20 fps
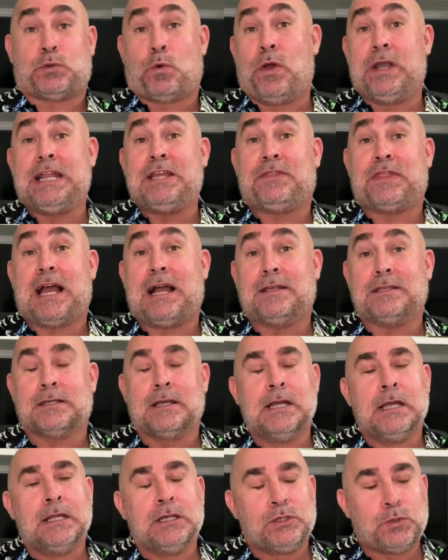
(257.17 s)

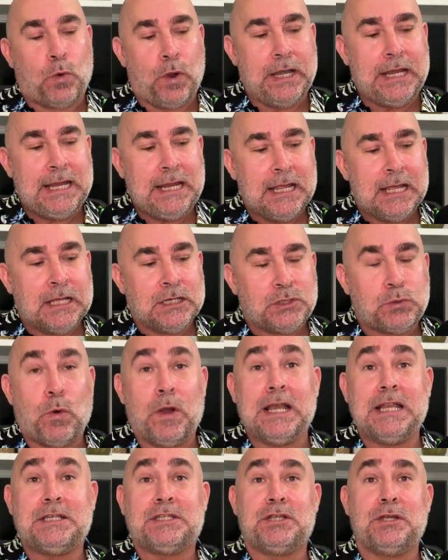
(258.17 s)

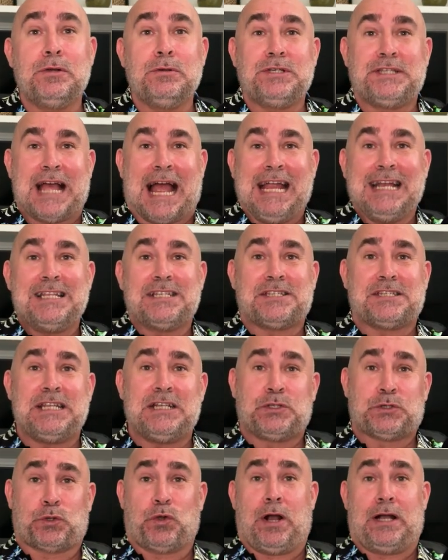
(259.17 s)
2022
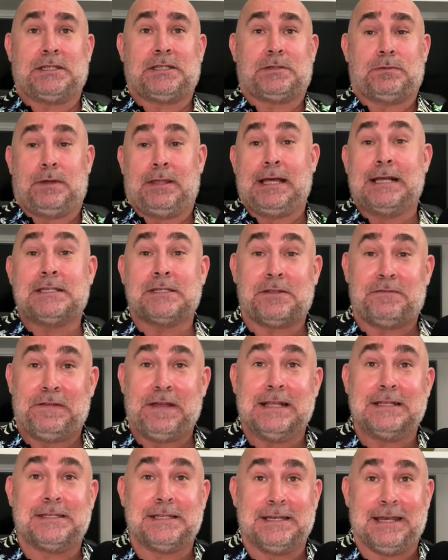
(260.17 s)
Dynasty Trust. Well, that's a
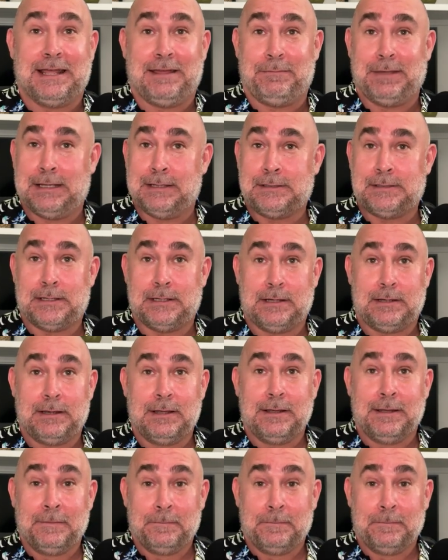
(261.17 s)
fancy name, isn't it?